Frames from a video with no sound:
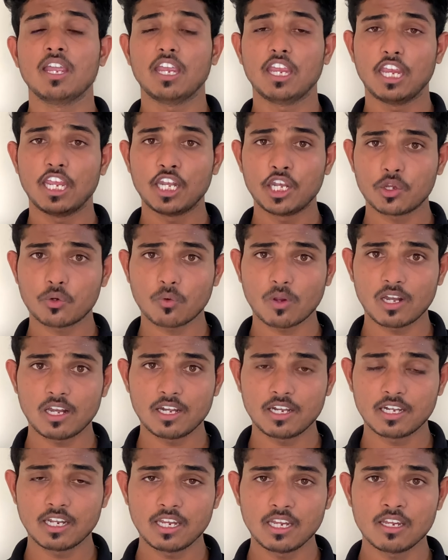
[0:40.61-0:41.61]

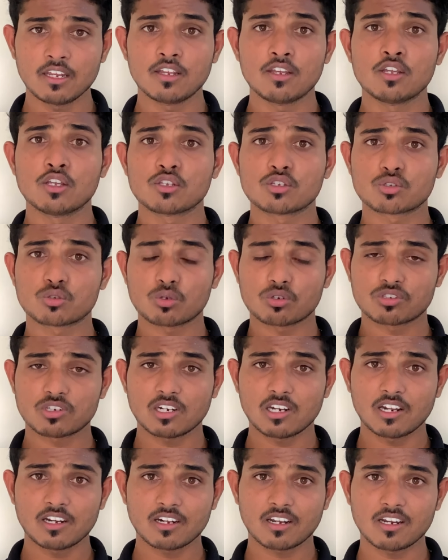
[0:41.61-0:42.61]
inequality, social
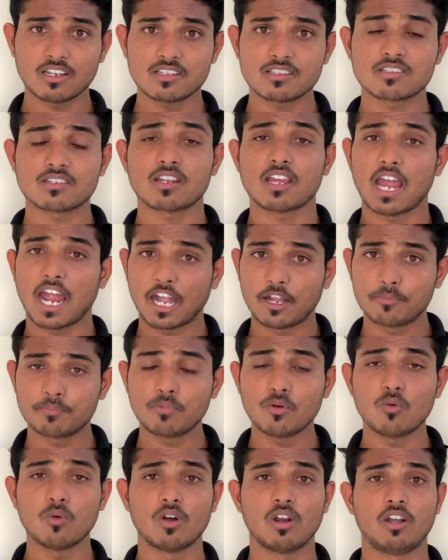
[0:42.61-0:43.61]
unrest, and
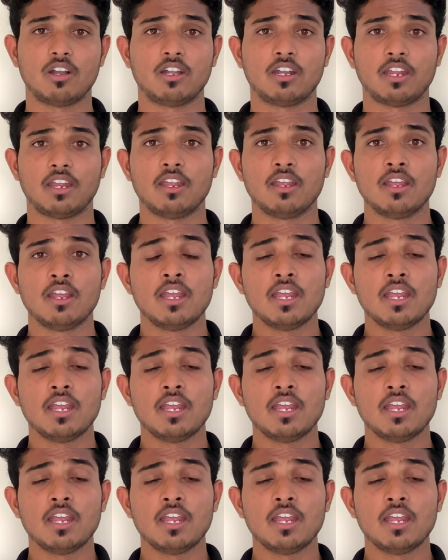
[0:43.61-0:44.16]
poverty.